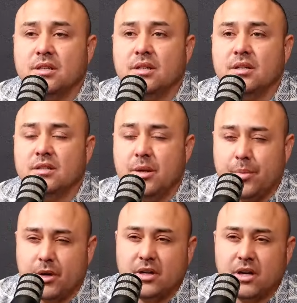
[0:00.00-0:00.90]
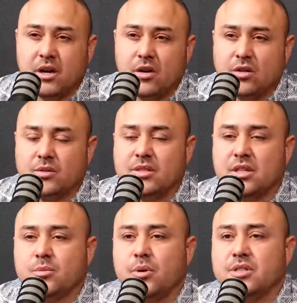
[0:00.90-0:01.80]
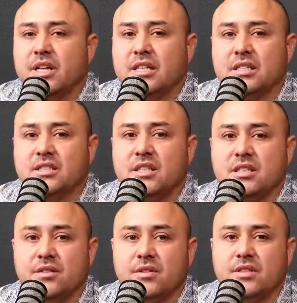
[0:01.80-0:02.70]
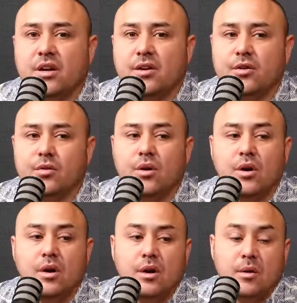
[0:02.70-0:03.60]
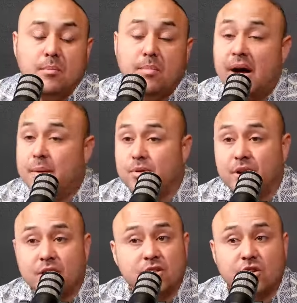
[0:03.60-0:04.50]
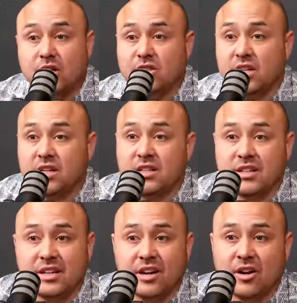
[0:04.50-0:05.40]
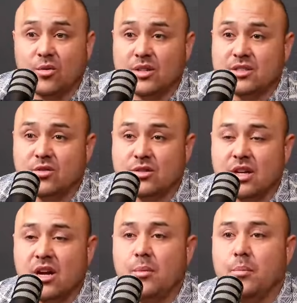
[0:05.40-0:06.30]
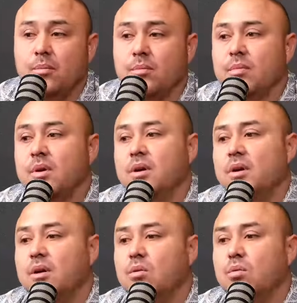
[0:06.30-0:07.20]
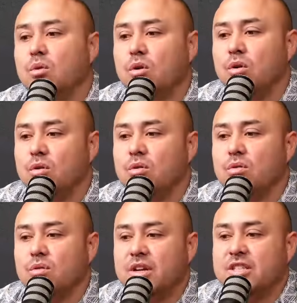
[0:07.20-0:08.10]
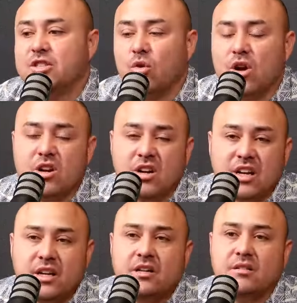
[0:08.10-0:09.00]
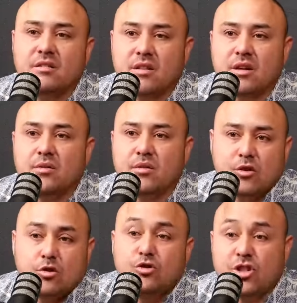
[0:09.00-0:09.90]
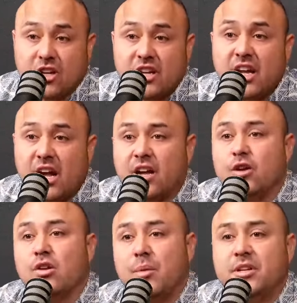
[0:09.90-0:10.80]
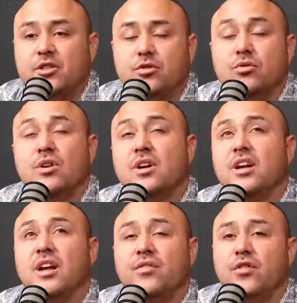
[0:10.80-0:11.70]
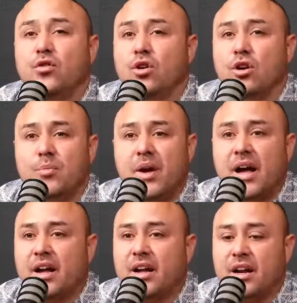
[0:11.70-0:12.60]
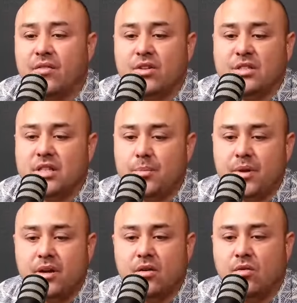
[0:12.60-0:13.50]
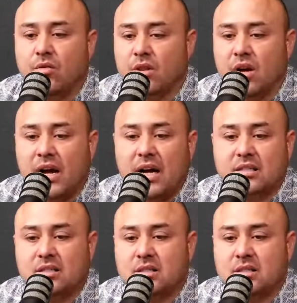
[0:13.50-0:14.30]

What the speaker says: typically, not always, but a salesperson has an incentive to tell you, buy pre-construction, it always goes up. Well, historically, usually, I bet you, if you look back in every snippet over the last,